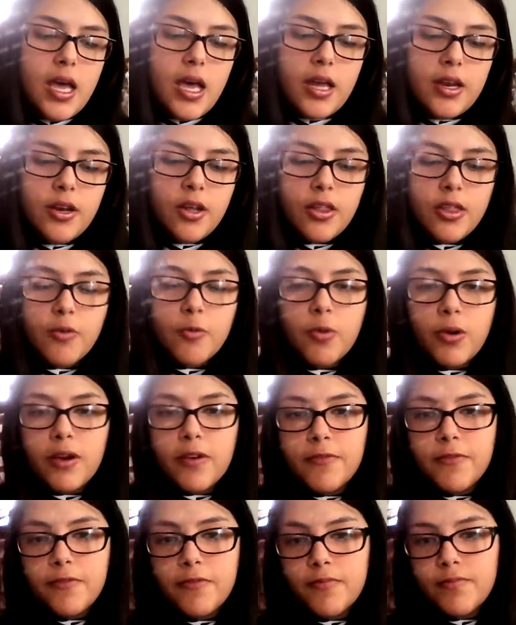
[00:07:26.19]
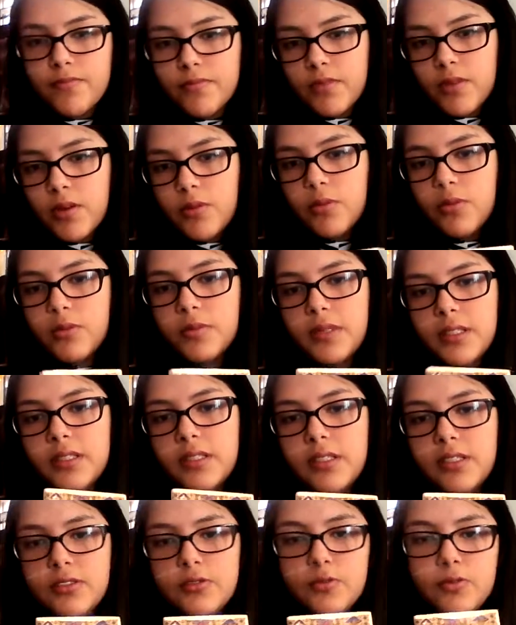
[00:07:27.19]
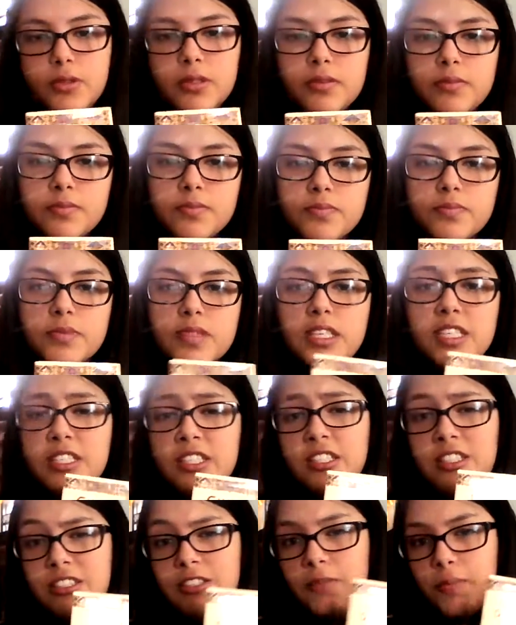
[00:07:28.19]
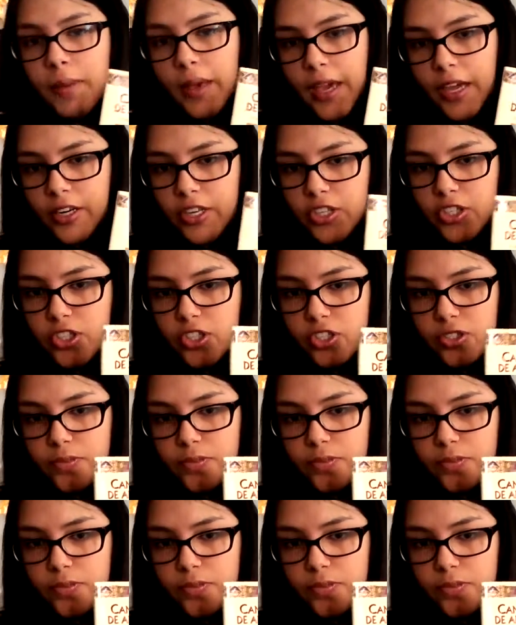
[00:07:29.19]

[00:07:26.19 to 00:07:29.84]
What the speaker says: Another one will be this one. It's in Spanish.